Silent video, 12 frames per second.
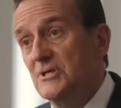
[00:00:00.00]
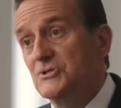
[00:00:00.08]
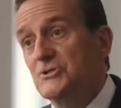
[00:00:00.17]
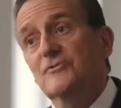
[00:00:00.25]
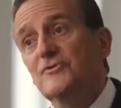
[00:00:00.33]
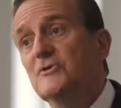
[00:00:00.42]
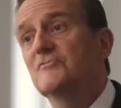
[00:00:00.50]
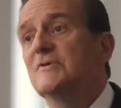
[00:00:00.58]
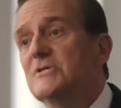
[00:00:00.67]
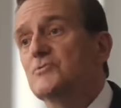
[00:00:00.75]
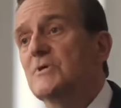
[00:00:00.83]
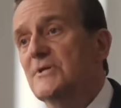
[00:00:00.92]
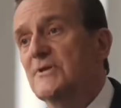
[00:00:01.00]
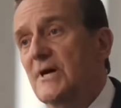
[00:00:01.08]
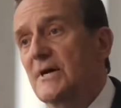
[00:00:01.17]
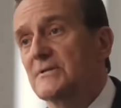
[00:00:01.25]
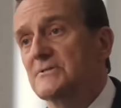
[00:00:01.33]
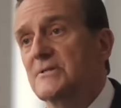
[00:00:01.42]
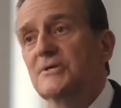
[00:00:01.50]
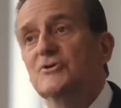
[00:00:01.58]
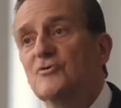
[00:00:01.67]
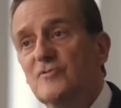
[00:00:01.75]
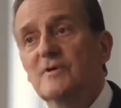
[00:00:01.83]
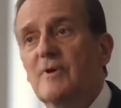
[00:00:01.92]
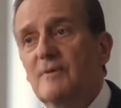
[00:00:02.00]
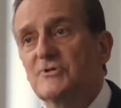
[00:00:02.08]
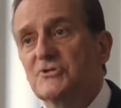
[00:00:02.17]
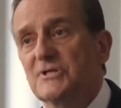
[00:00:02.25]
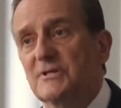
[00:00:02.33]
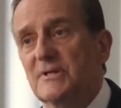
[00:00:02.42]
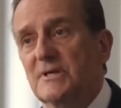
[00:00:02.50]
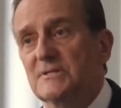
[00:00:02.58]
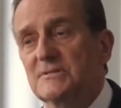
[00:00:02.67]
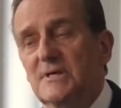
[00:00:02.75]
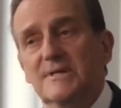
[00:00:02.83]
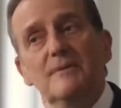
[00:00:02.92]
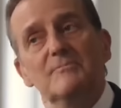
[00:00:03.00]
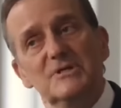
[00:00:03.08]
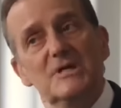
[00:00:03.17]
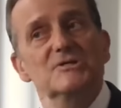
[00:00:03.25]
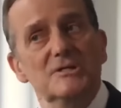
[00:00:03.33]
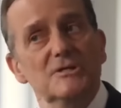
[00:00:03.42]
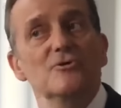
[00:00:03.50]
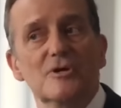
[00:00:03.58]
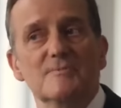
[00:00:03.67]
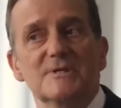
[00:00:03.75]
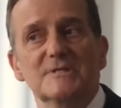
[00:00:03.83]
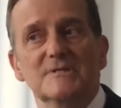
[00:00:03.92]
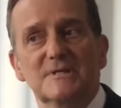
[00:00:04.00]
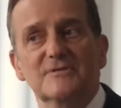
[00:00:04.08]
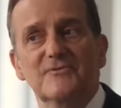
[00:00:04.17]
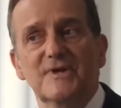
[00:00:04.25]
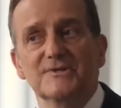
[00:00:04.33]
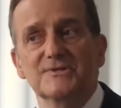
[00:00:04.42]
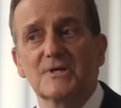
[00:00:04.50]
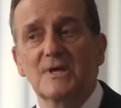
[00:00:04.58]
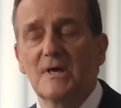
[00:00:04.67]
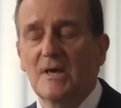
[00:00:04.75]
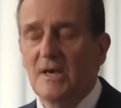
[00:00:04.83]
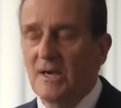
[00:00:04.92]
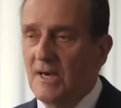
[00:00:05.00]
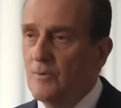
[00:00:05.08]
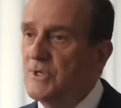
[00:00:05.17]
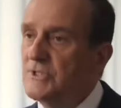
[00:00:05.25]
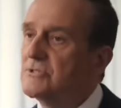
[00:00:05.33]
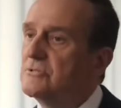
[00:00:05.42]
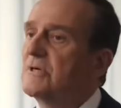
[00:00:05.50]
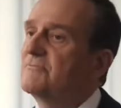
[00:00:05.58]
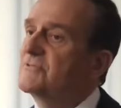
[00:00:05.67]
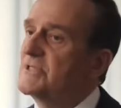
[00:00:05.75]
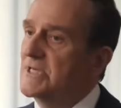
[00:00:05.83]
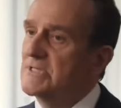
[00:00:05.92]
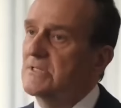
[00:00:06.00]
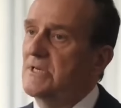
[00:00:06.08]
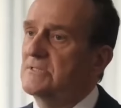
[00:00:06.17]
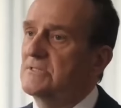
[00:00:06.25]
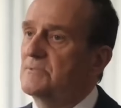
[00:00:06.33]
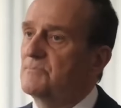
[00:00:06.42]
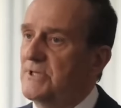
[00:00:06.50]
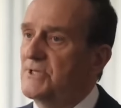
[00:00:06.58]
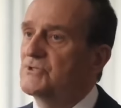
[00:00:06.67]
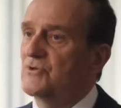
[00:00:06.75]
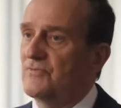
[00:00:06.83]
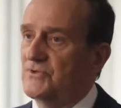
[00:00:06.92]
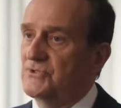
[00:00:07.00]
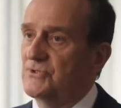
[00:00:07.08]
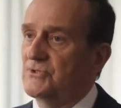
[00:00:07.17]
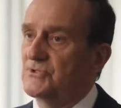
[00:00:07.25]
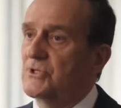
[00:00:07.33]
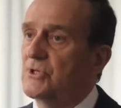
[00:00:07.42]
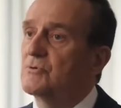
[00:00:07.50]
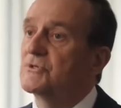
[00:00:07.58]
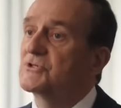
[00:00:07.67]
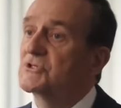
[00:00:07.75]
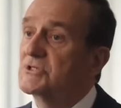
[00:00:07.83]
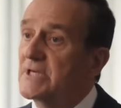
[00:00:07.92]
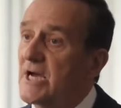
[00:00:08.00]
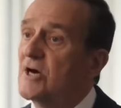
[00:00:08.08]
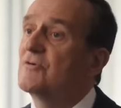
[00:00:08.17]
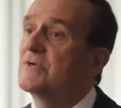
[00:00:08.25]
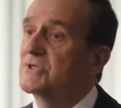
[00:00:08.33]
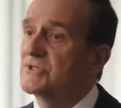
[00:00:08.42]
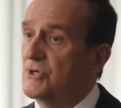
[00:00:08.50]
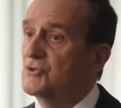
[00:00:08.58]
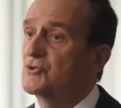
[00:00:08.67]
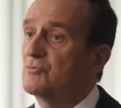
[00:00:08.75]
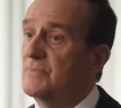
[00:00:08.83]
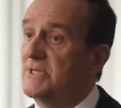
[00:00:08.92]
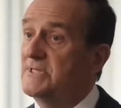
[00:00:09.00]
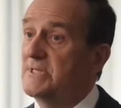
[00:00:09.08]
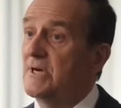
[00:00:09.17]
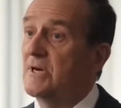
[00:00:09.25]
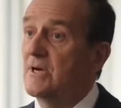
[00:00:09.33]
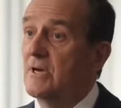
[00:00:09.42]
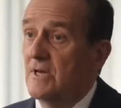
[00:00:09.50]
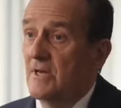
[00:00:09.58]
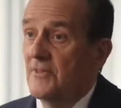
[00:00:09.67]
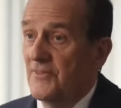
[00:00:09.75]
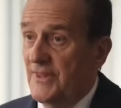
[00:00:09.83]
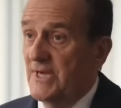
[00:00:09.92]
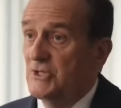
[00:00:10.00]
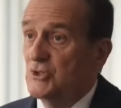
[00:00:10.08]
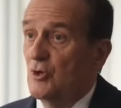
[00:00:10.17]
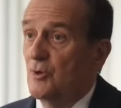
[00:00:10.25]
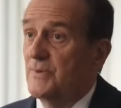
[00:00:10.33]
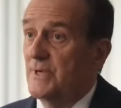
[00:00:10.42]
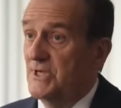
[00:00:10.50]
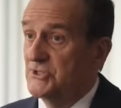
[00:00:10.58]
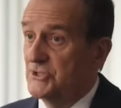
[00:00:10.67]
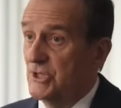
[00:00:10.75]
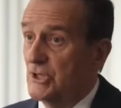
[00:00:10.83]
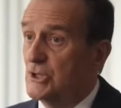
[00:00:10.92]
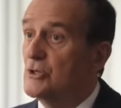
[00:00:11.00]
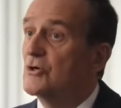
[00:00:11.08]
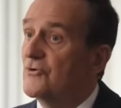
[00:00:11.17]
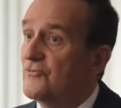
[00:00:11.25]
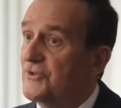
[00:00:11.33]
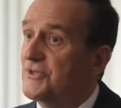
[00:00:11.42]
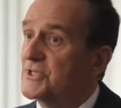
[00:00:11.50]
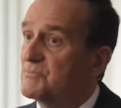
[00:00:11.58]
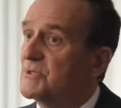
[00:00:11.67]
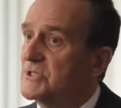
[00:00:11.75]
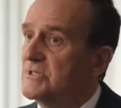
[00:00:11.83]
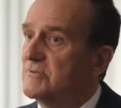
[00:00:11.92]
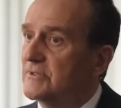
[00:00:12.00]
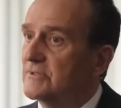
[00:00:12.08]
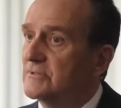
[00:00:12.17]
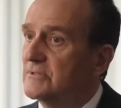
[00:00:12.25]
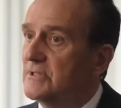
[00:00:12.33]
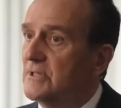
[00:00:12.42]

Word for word: So if you retweet that, then you're republishing that, and then potentially you're committing that offence. And we do have dedicated police officers who are scouring social media. Their job is to look for this material.